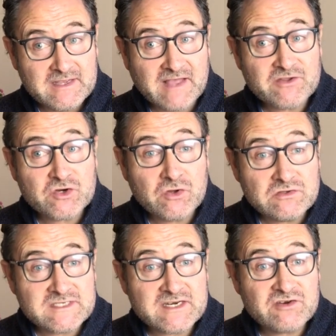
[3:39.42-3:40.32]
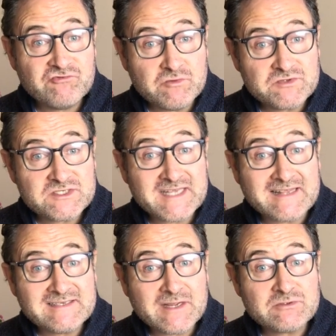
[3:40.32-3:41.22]
and the cultic groups
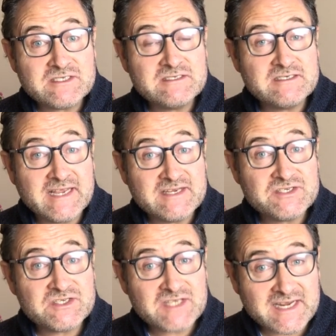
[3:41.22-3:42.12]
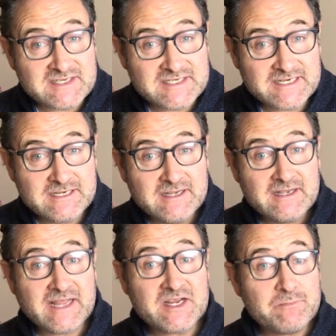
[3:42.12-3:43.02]
stand out in today's society
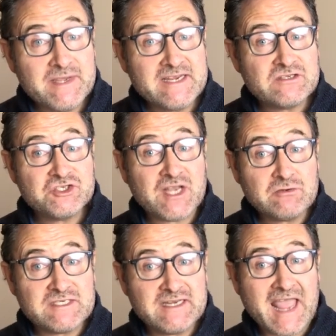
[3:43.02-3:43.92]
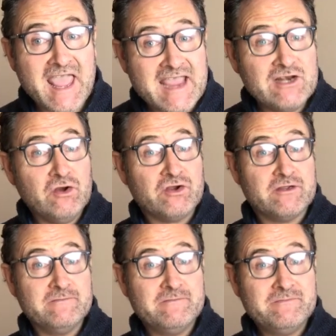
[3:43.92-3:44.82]
like a beacon shouting, "Hey, look,
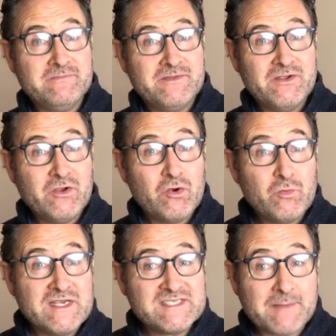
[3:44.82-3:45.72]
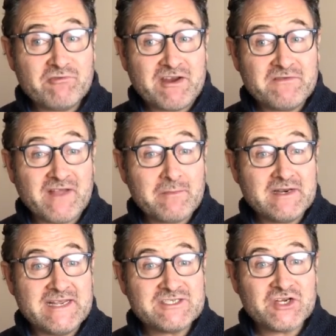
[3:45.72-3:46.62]
we separate
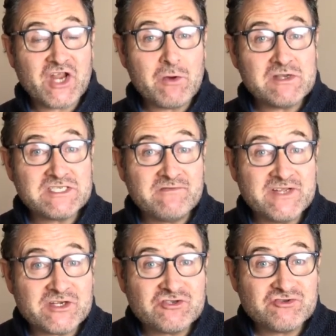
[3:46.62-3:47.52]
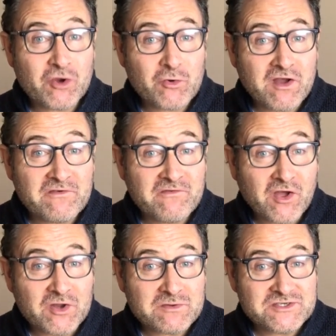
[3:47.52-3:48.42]
families and coercively control our
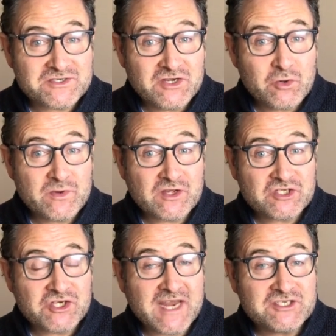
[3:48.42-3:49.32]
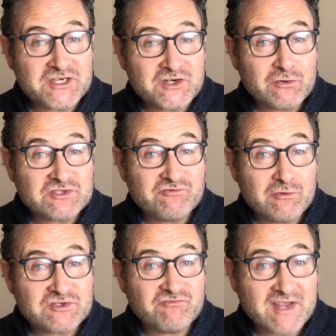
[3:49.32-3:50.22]
followers with our changing laws,
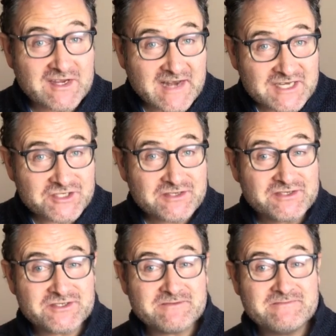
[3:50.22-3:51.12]
rules and regulations.